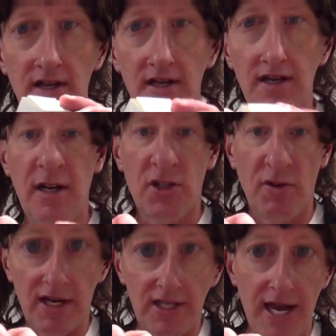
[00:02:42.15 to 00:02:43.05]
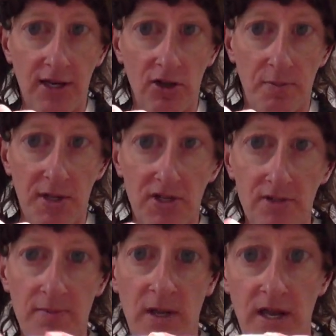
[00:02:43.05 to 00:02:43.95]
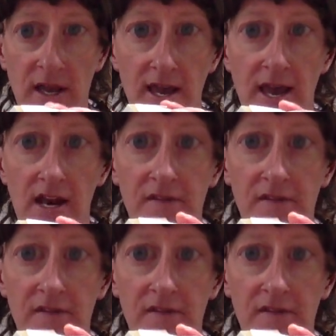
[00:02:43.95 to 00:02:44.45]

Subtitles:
Here's a rectangular prism, and